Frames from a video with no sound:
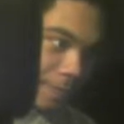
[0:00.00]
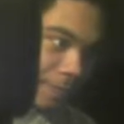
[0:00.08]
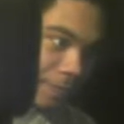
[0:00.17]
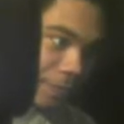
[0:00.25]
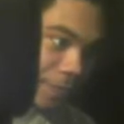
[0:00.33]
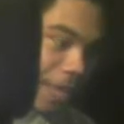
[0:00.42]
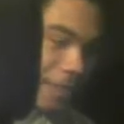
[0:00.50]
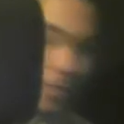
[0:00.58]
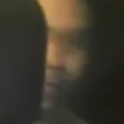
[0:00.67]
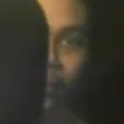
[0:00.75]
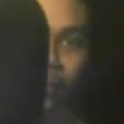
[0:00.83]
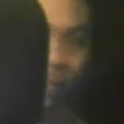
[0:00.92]
That's the
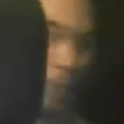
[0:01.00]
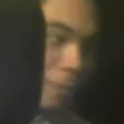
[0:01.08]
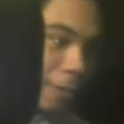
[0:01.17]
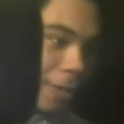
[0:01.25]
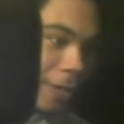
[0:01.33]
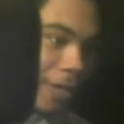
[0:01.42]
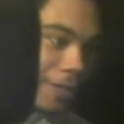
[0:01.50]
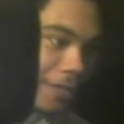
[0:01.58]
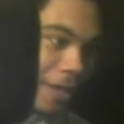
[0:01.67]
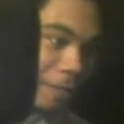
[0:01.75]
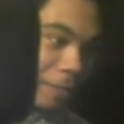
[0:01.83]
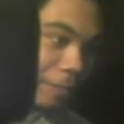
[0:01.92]
easy part. I just
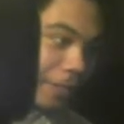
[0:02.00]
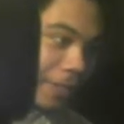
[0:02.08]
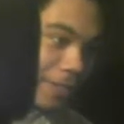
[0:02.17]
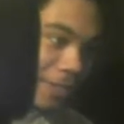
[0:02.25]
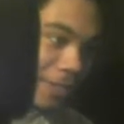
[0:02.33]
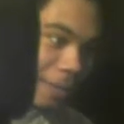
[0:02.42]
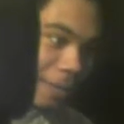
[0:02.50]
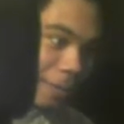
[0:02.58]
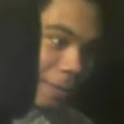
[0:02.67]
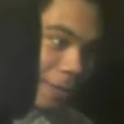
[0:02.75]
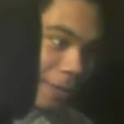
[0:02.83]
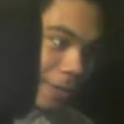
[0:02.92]
haven't played this game in a
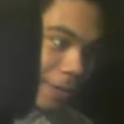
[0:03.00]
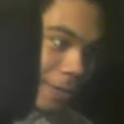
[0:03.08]
while.